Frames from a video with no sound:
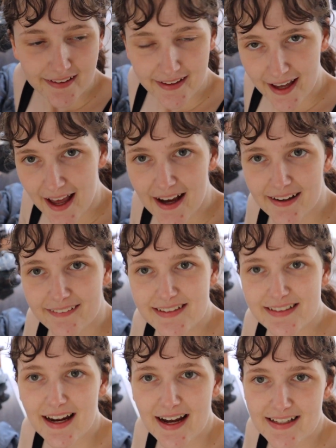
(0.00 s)
Yeah, it was
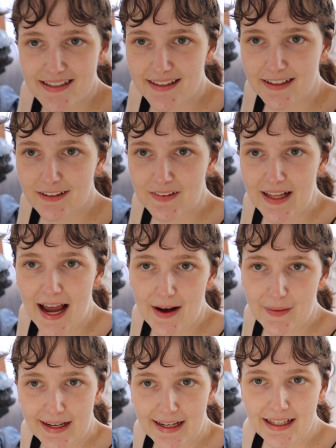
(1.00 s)
a nice little
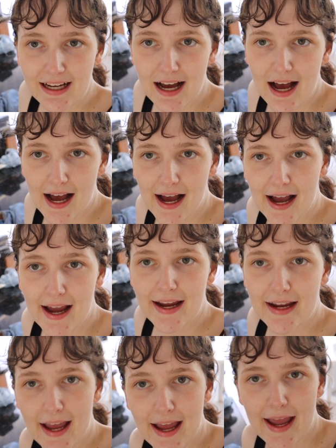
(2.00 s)
outing.
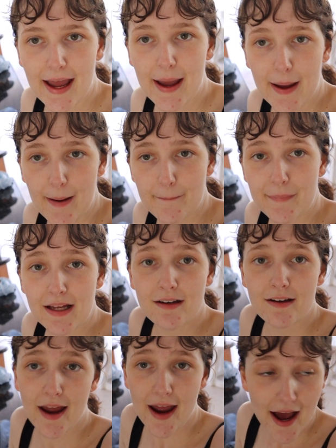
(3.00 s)
I am
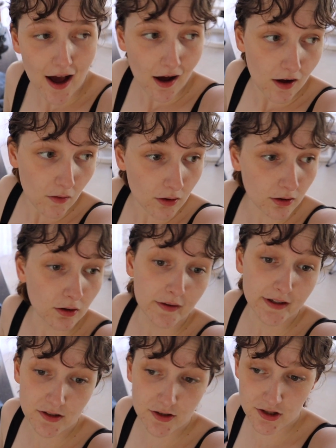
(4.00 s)
now
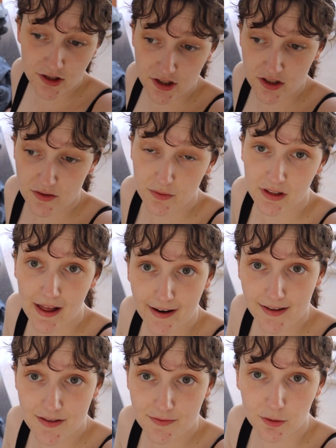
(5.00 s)
going to just
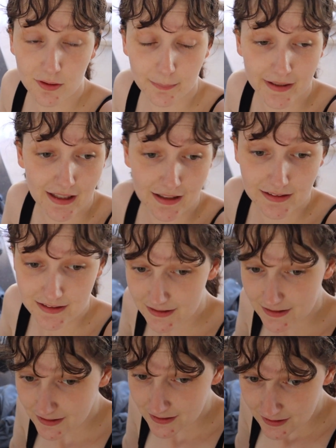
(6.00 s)
relax for a bit.
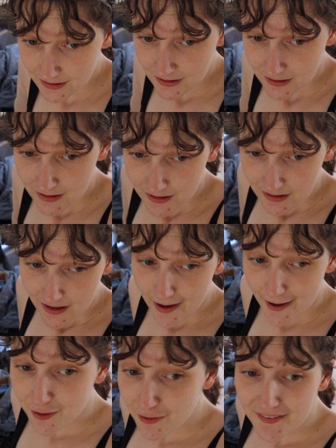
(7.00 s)

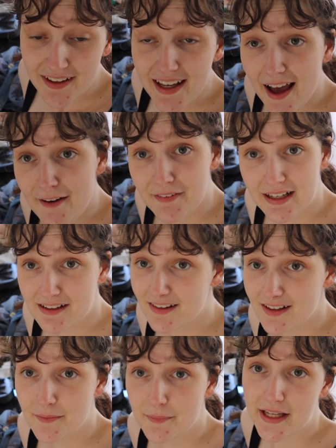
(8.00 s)
I don't really have
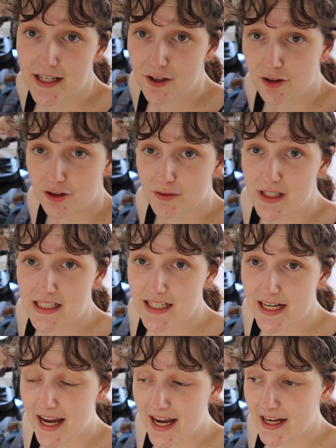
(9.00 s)
anything I'm planning on doing
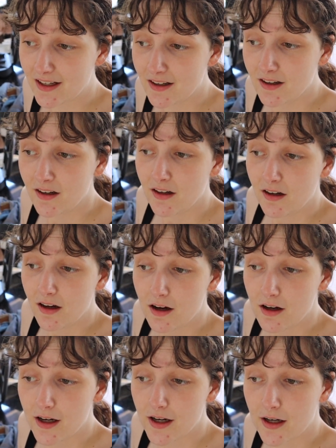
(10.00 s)
today.
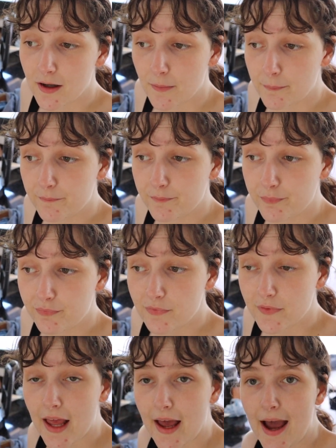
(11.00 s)

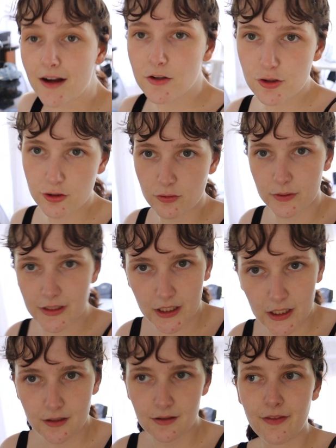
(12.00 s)
Actually,